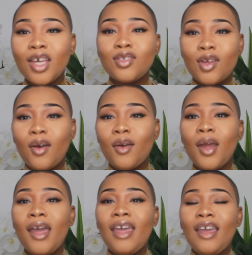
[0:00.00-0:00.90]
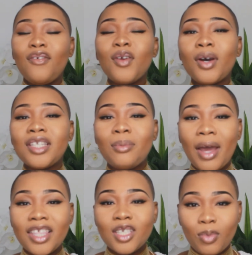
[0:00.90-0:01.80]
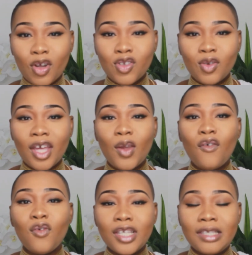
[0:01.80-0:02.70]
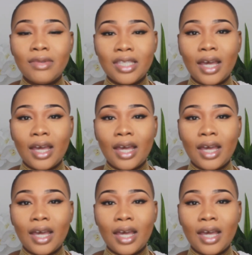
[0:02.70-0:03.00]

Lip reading: So if you want to buy this bottle that you're forcing me